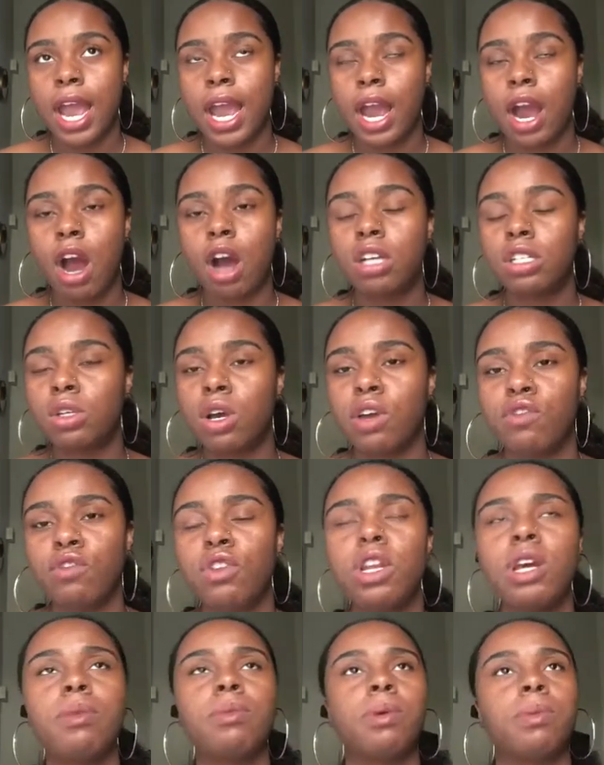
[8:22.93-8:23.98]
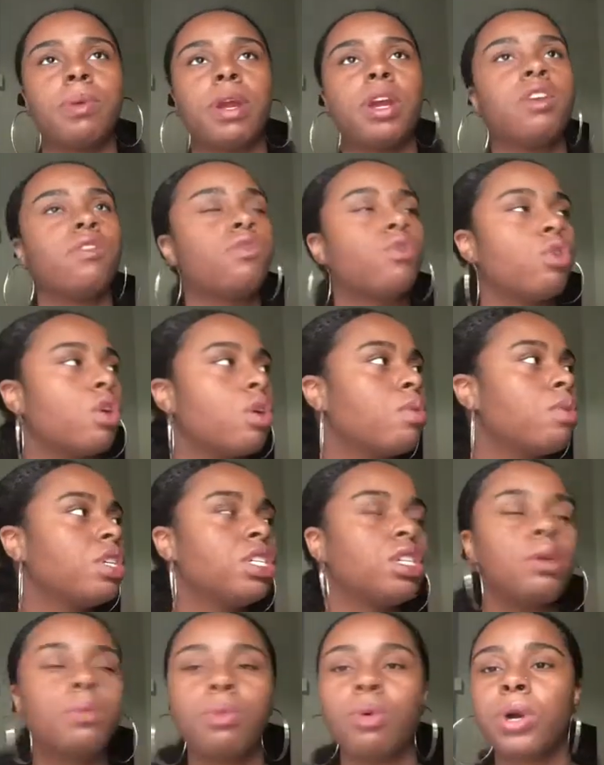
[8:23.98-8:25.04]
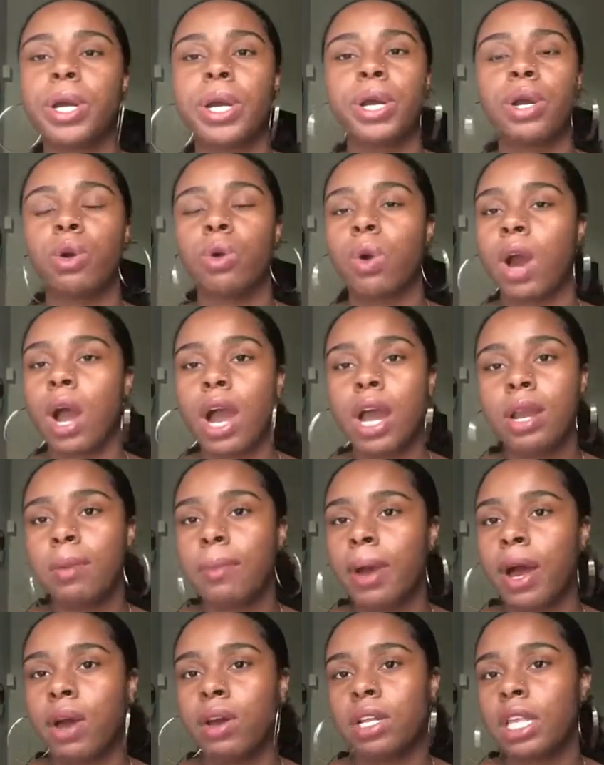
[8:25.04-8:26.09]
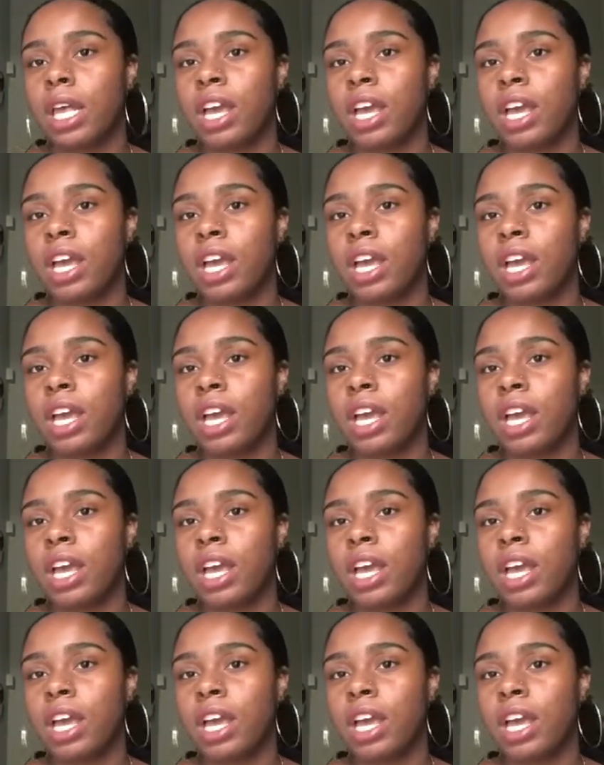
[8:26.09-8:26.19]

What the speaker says: And also, if you didn't prepare for it, what's your point in crying about it?